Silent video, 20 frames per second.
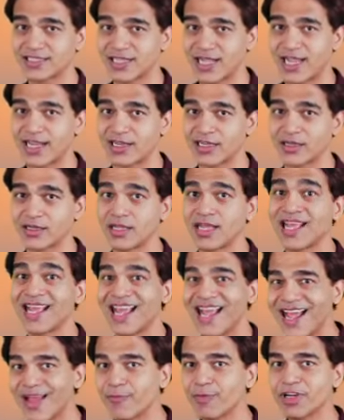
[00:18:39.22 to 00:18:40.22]
is like a
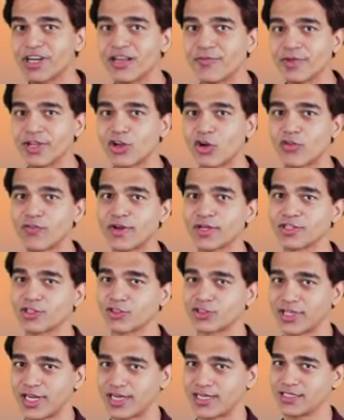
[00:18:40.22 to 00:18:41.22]
epidemic of our
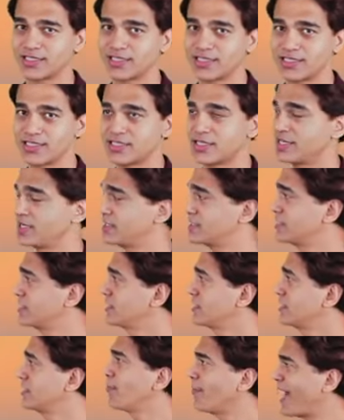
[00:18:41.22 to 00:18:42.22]
society these days.
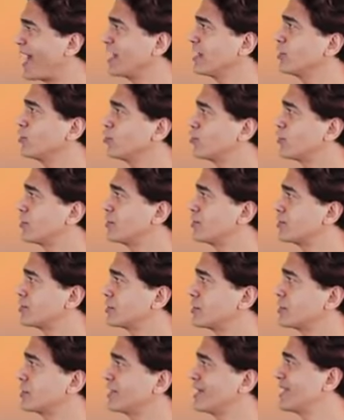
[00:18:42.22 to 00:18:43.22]

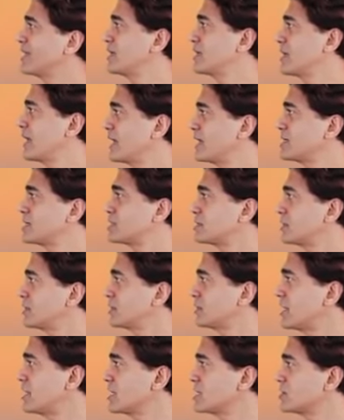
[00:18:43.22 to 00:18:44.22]
Malnutrition, in case
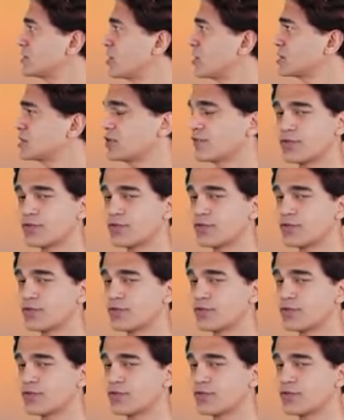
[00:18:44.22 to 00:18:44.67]
there is not